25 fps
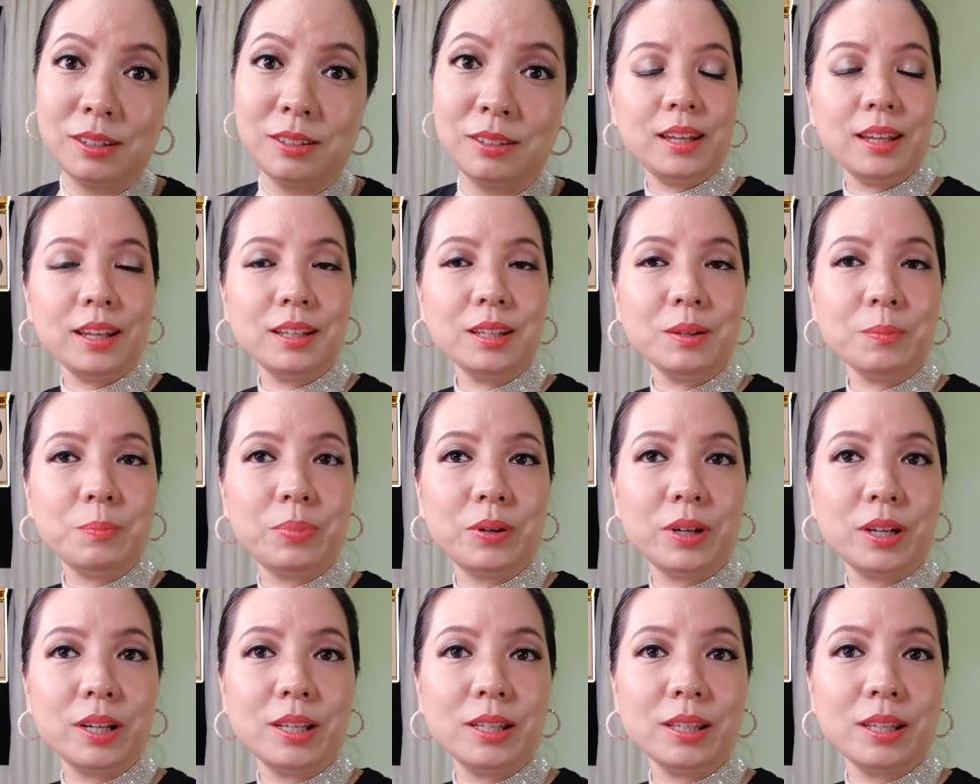Another
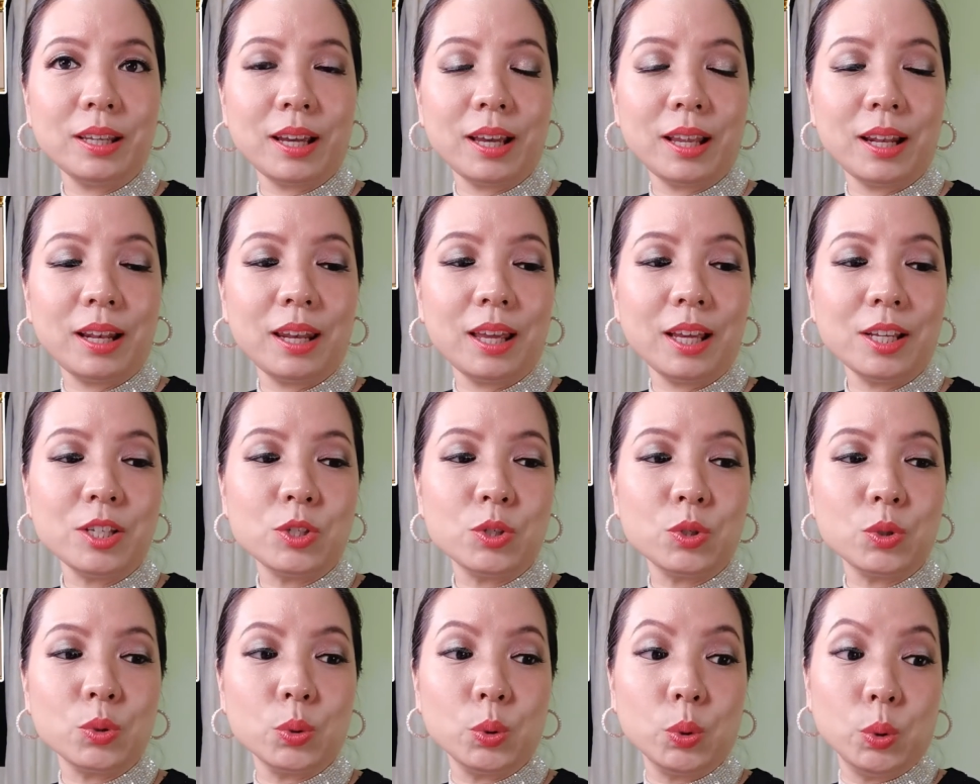brand that I
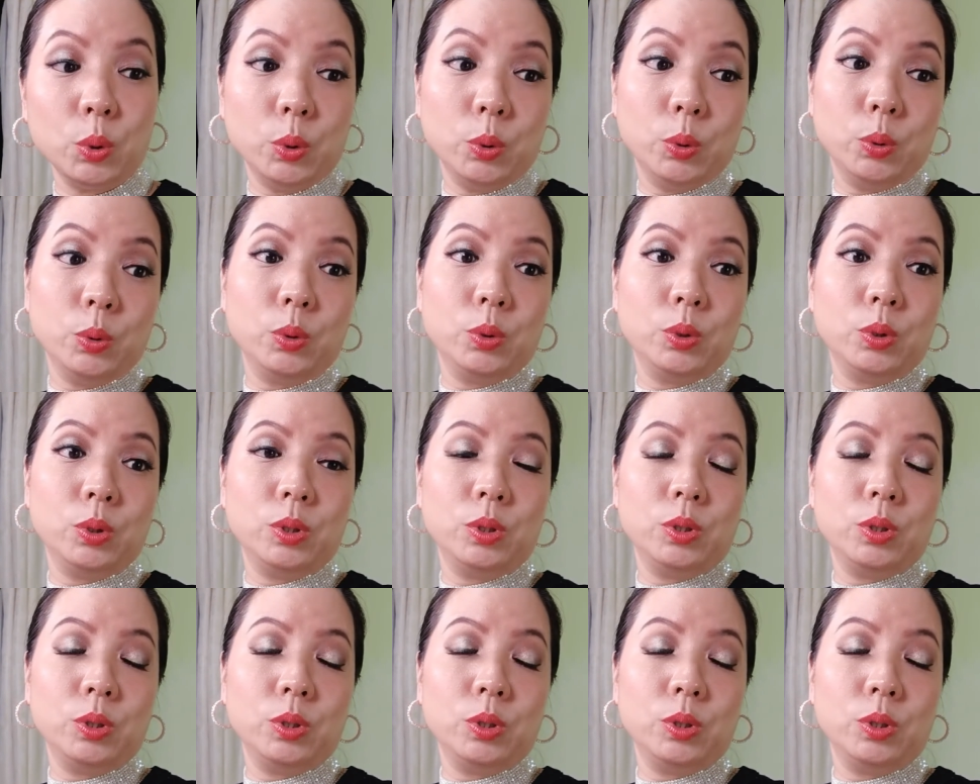like to